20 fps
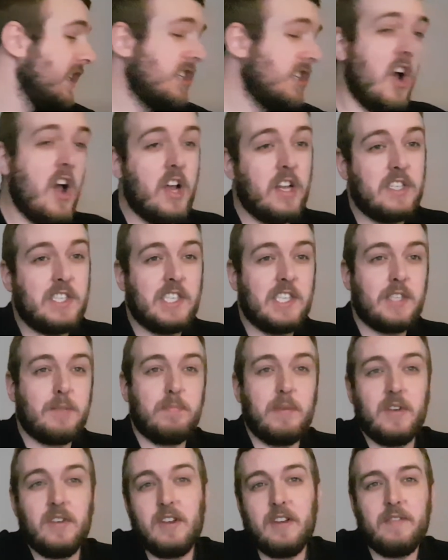God's
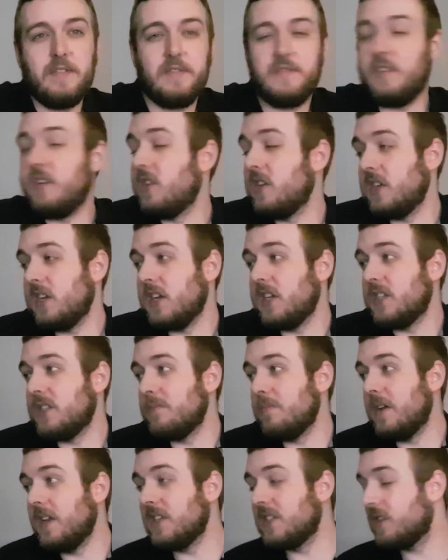Spirit filling us
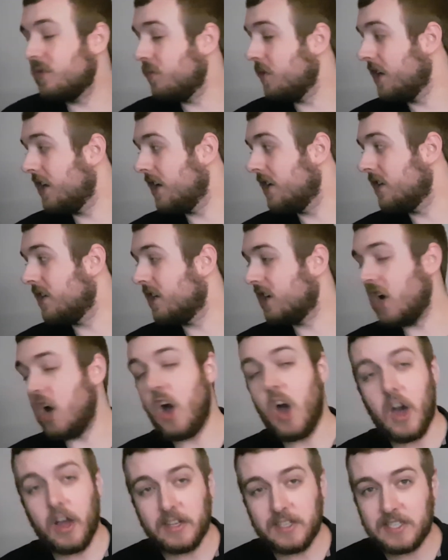means that we can
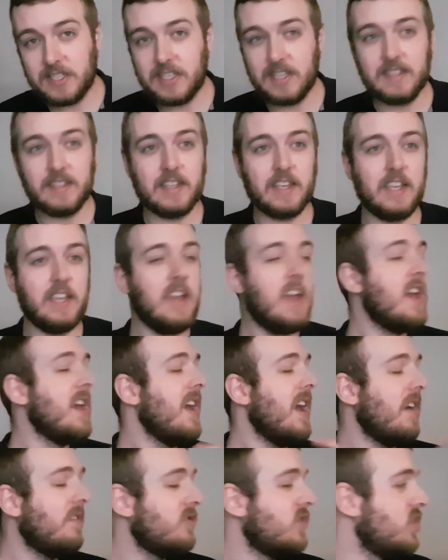constantly
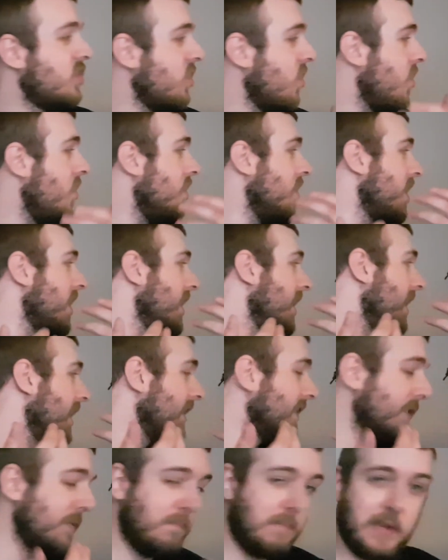have joy
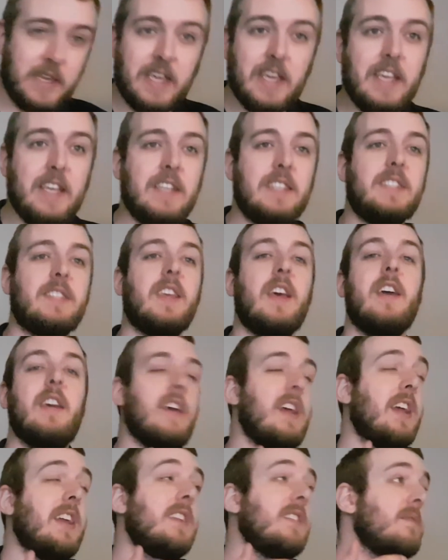and peace
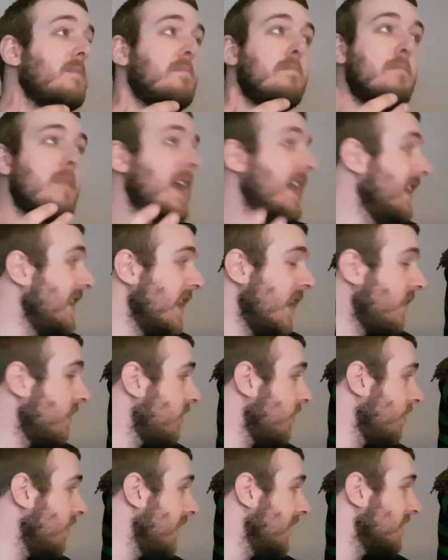and many
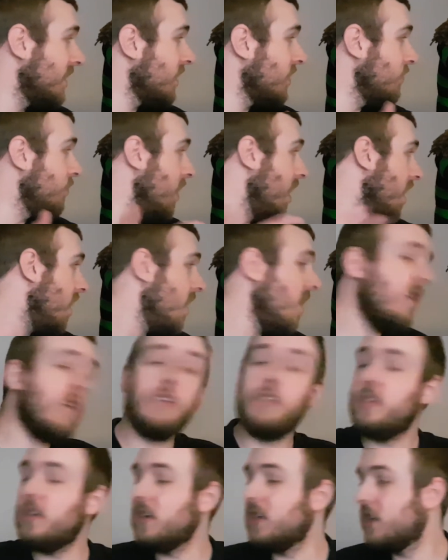other things through
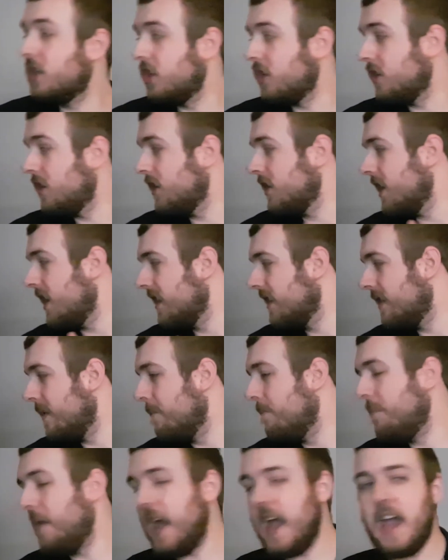all the good and the
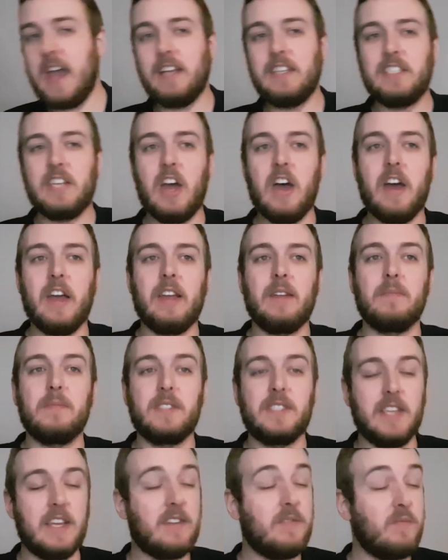bad
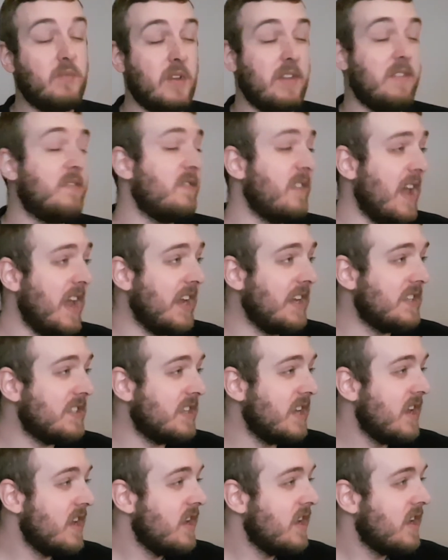times that we face,
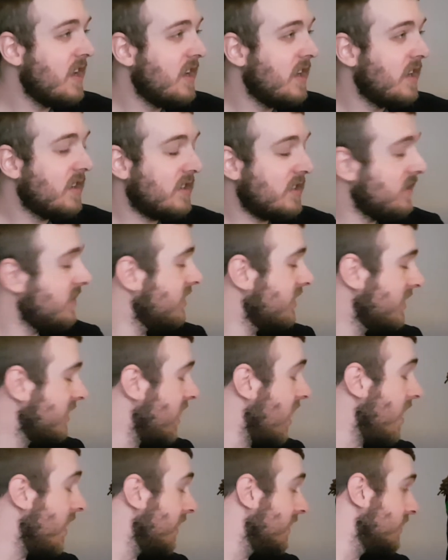because
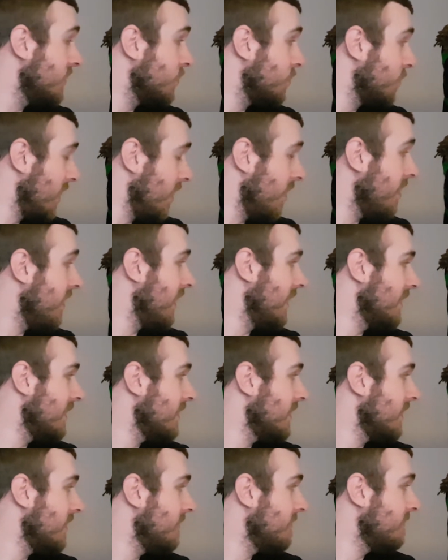God is with
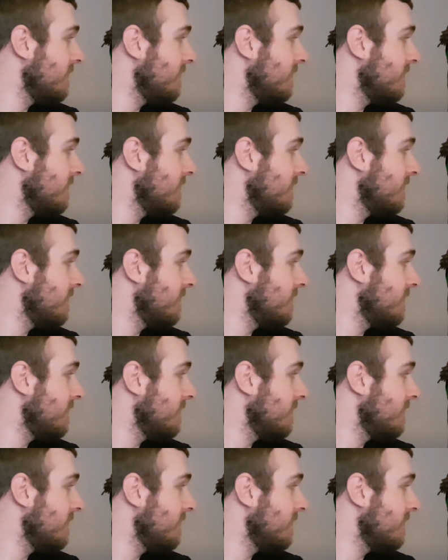us.